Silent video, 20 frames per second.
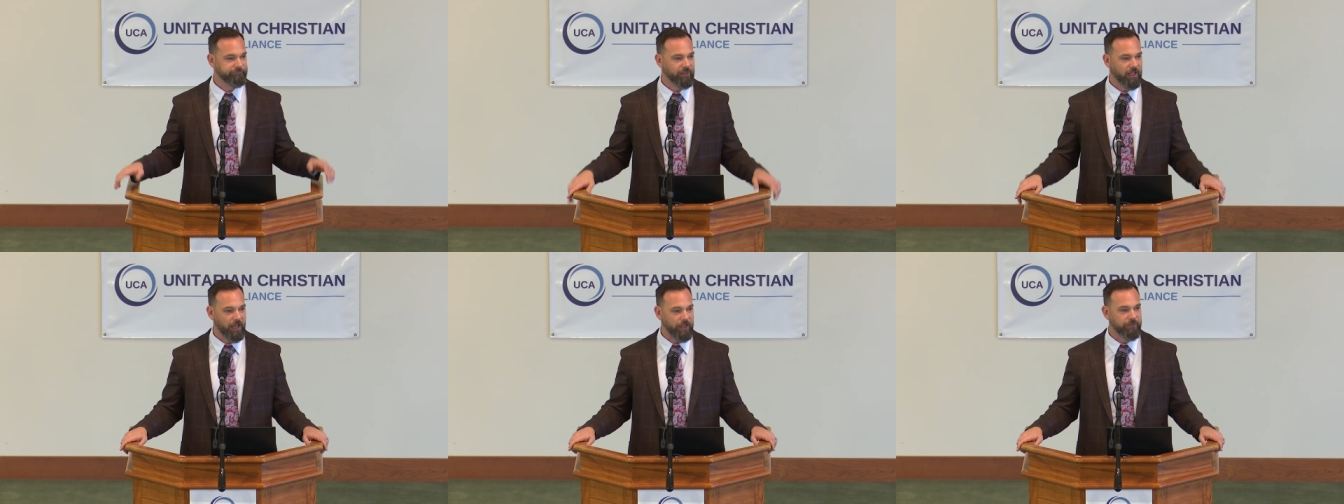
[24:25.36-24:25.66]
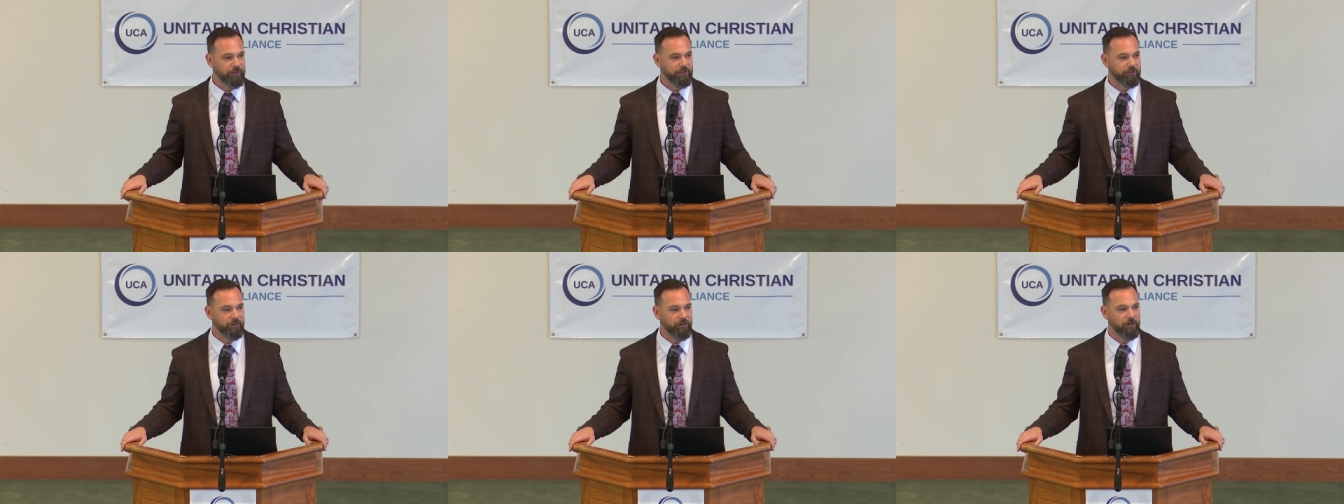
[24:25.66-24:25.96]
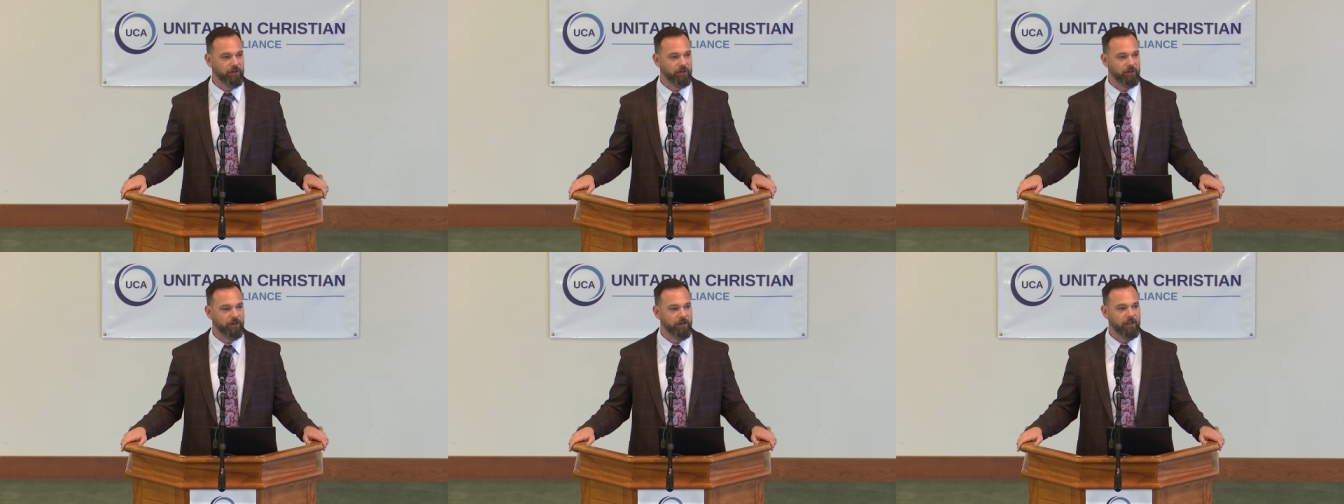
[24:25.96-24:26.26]
I think
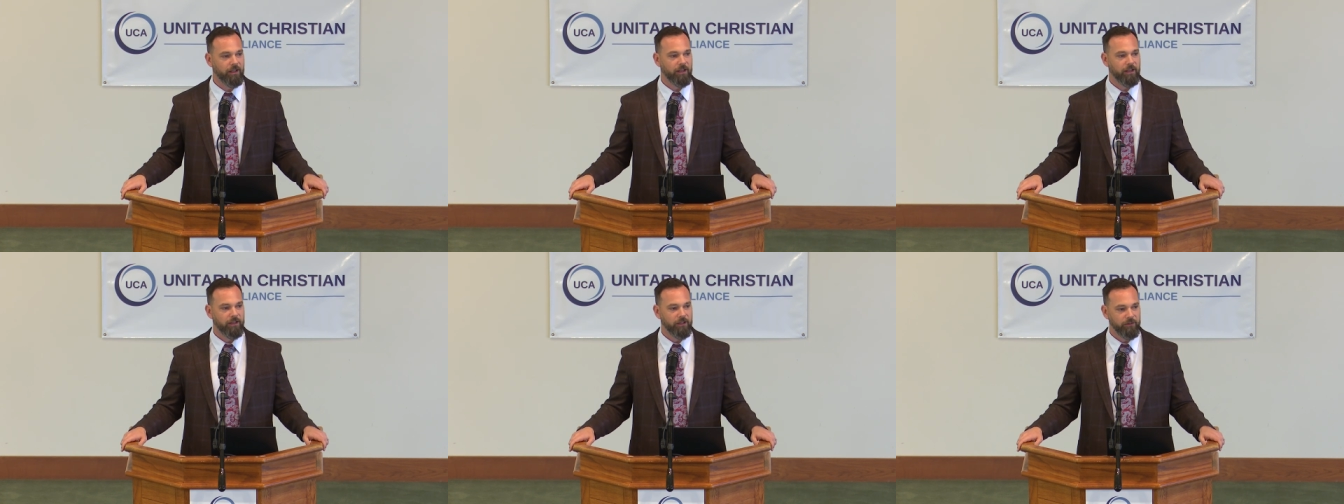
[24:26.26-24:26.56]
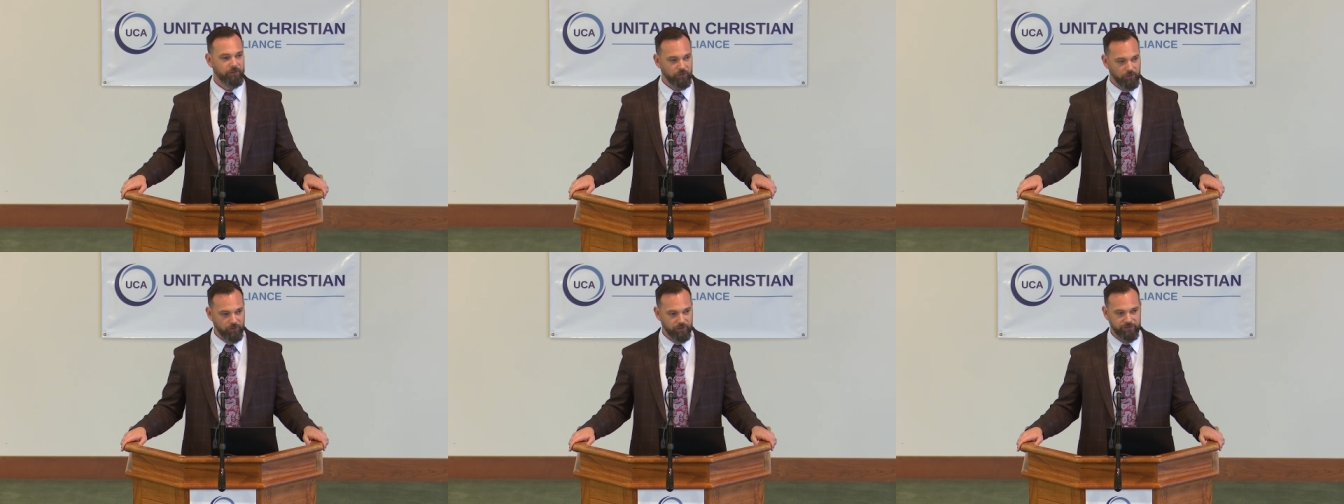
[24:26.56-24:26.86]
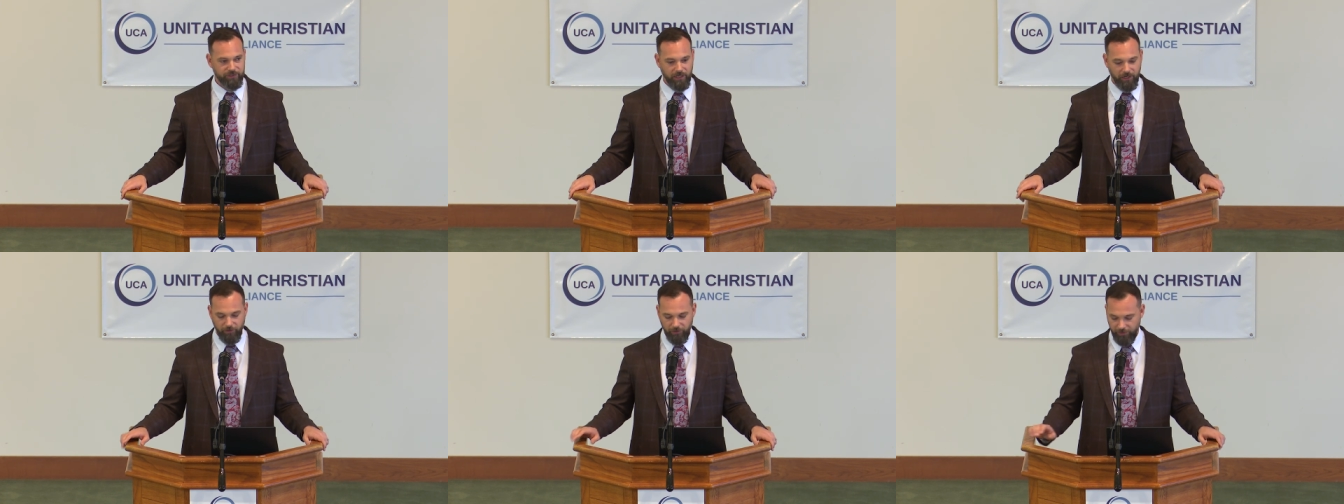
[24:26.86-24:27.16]
they're
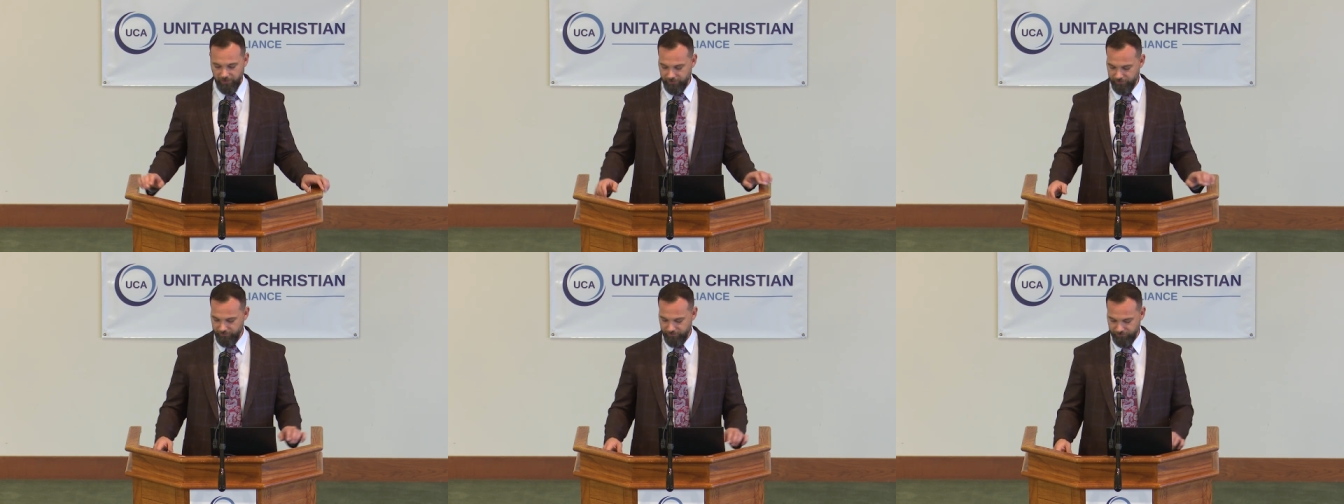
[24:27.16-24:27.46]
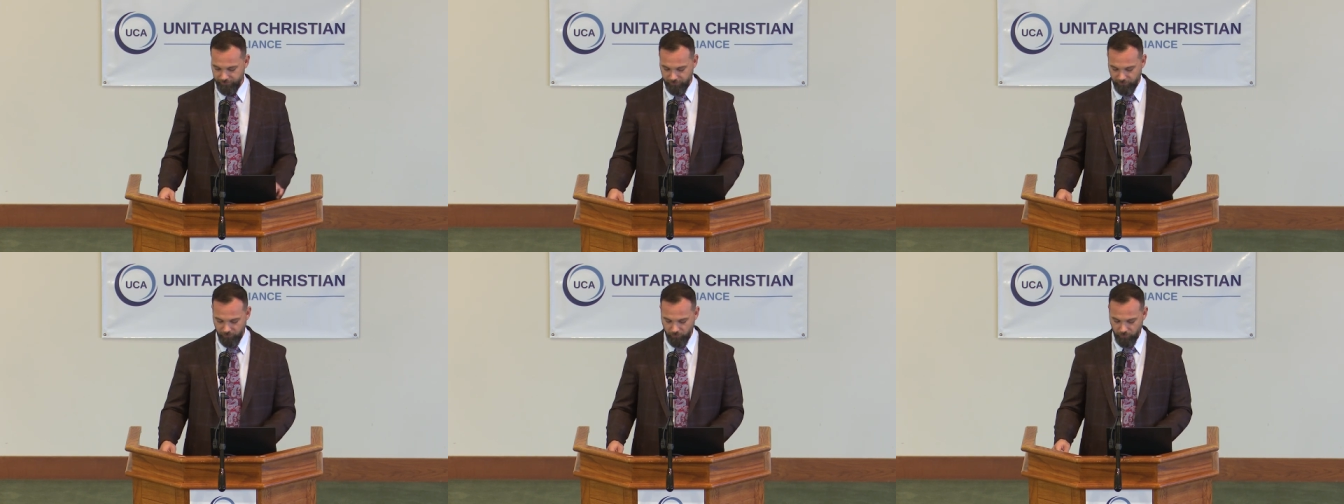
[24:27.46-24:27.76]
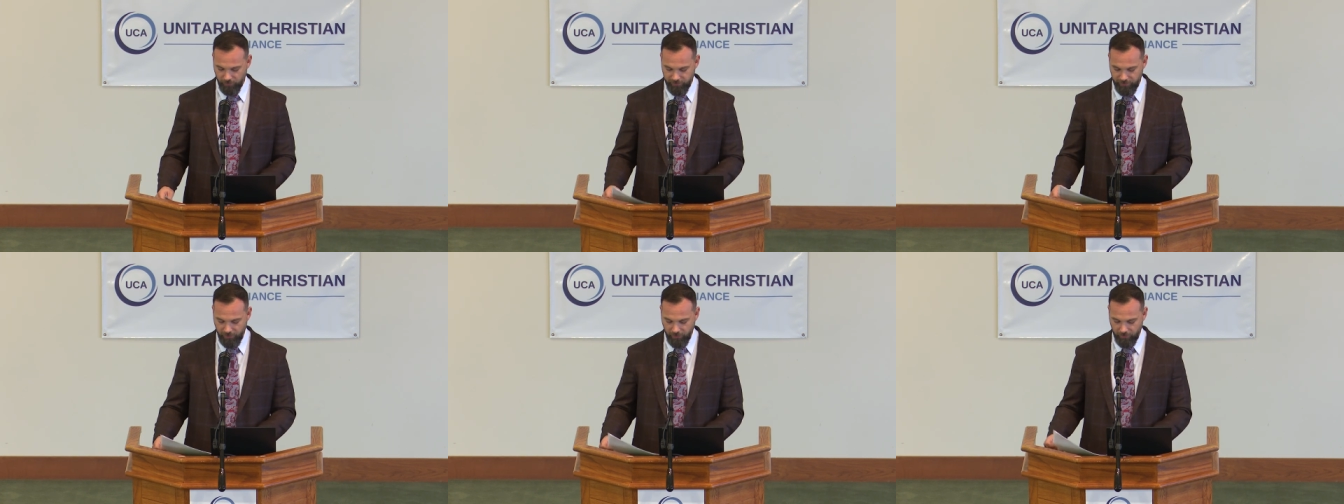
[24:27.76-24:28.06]
Unitarians,
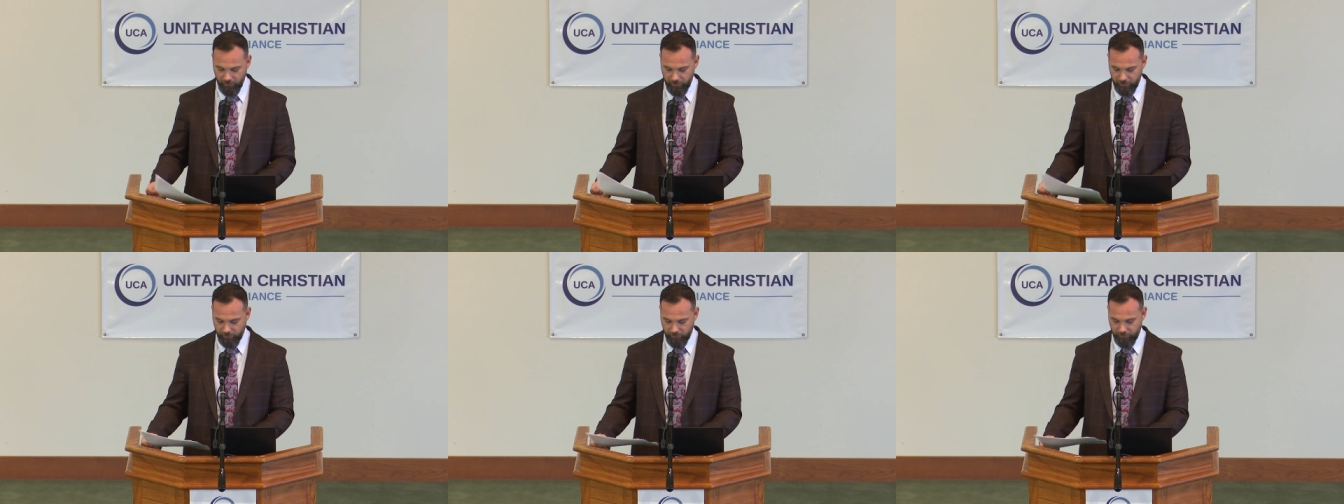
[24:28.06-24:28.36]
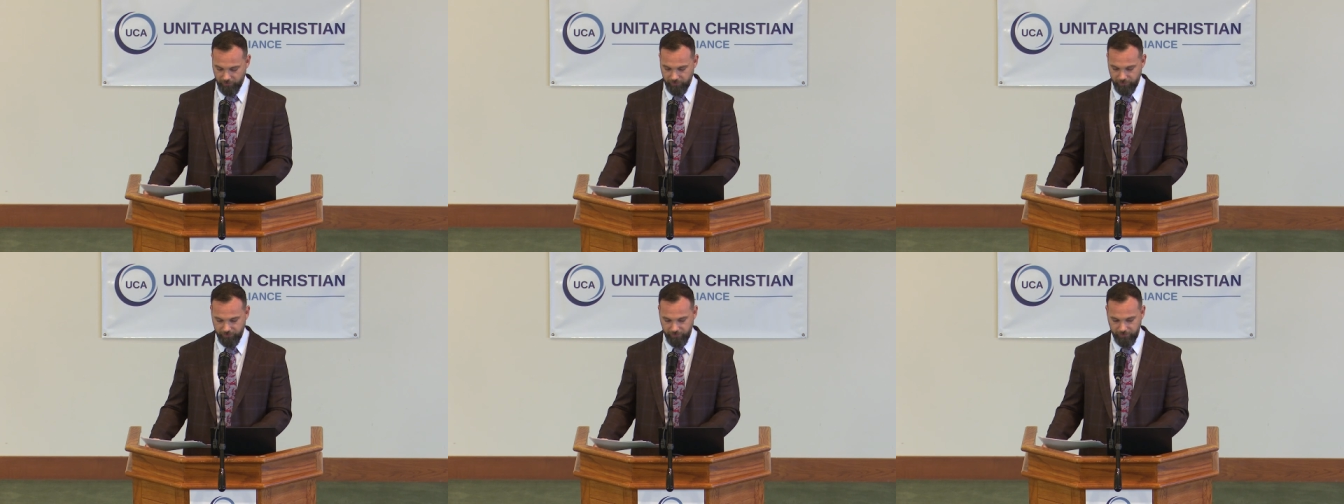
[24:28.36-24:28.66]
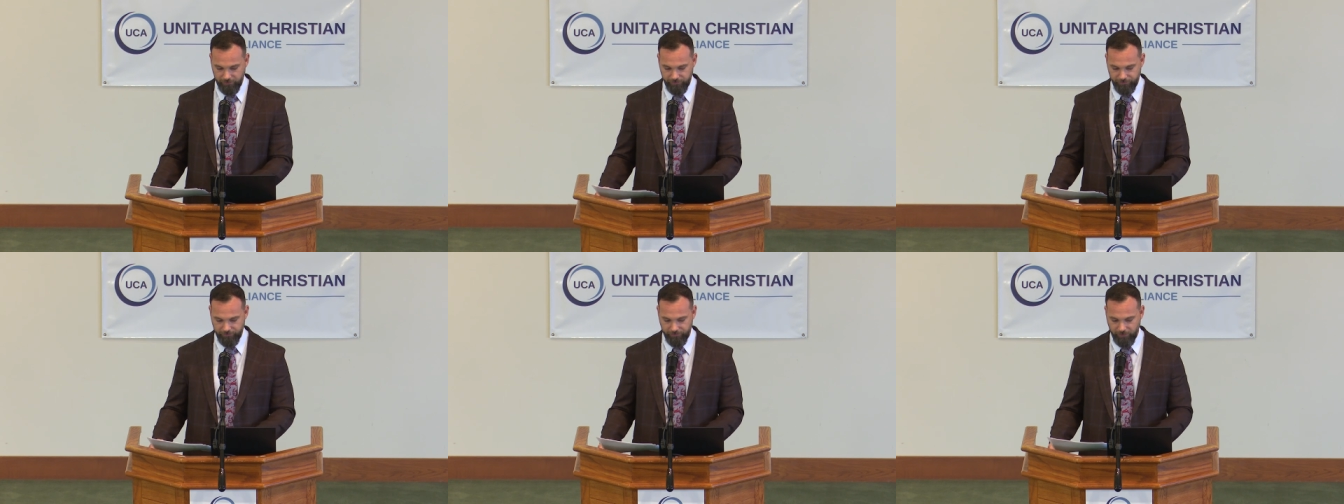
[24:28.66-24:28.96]
Unitarian
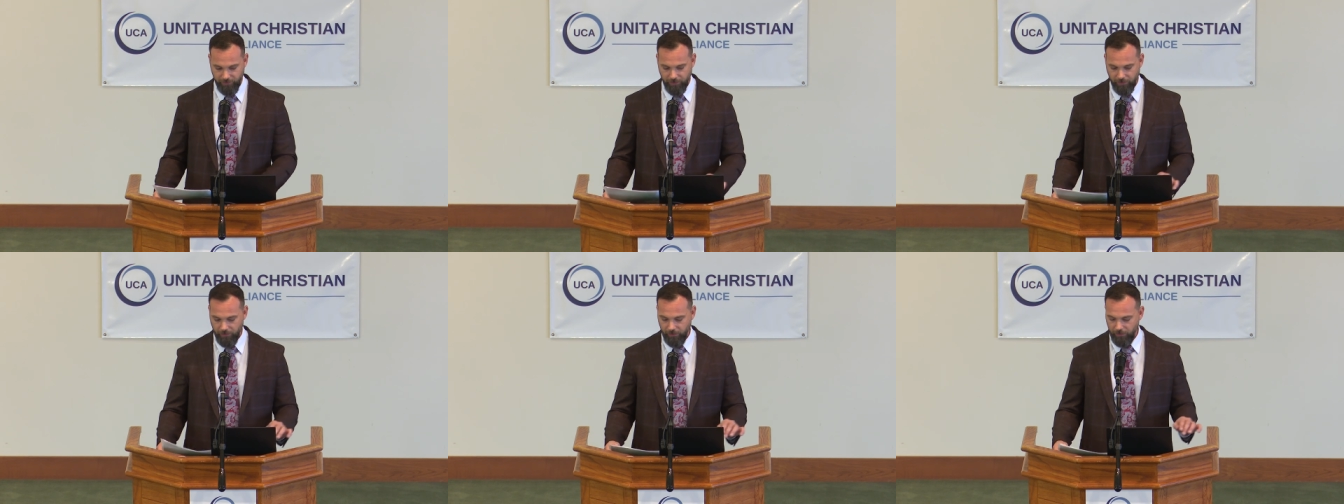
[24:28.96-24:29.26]
Christians.